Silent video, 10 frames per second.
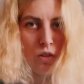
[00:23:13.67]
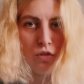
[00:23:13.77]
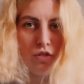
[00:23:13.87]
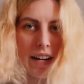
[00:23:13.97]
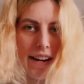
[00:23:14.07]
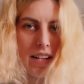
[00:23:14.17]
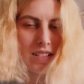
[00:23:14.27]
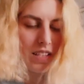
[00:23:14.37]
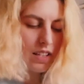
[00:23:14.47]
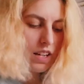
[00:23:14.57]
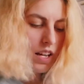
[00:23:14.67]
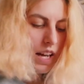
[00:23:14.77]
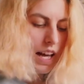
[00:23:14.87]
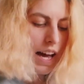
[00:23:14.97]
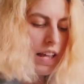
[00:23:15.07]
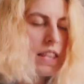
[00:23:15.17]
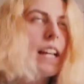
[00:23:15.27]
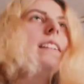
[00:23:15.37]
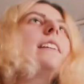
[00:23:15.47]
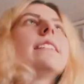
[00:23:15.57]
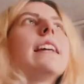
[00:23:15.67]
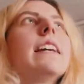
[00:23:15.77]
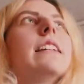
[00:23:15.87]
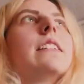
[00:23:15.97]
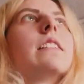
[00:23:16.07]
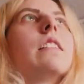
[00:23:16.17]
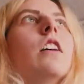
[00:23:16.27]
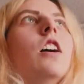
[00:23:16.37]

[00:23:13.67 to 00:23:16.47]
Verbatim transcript: Right. I think this is